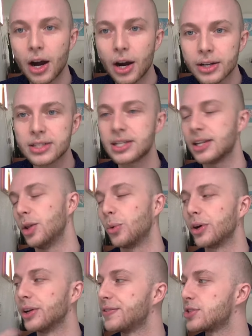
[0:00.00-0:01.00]
art and the
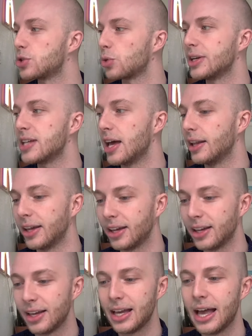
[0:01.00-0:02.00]
world of storytelling,
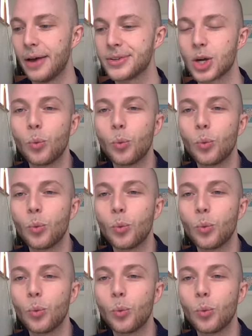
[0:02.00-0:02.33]
I was like,